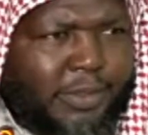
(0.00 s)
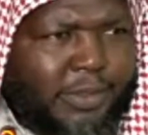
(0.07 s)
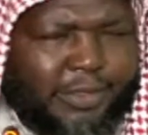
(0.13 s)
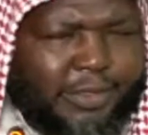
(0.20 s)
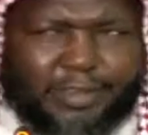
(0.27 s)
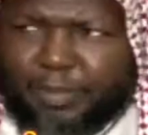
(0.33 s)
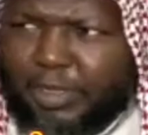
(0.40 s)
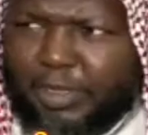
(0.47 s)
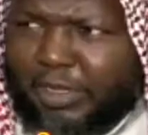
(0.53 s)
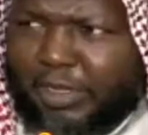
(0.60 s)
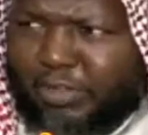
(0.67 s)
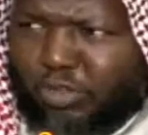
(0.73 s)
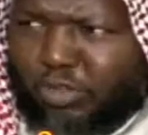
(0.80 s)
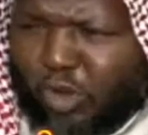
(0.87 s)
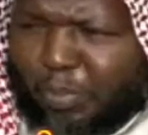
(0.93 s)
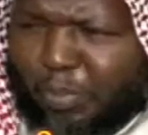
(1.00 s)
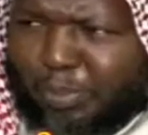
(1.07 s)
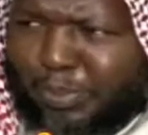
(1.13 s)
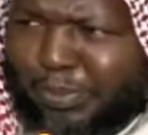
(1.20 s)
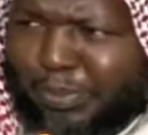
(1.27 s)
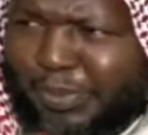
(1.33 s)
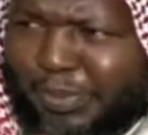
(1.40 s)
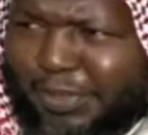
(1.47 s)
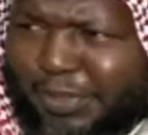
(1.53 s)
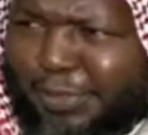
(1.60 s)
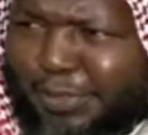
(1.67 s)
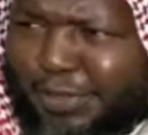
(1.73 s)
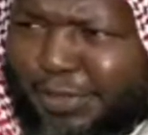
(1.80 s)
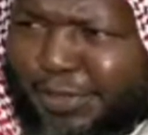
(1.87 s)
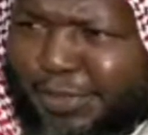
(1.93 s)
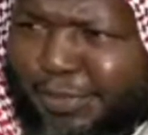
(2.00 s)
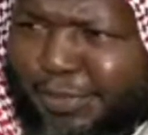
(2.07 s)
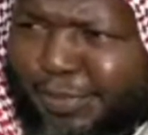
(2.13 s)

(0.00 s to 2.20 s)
He say made and stop this meeting.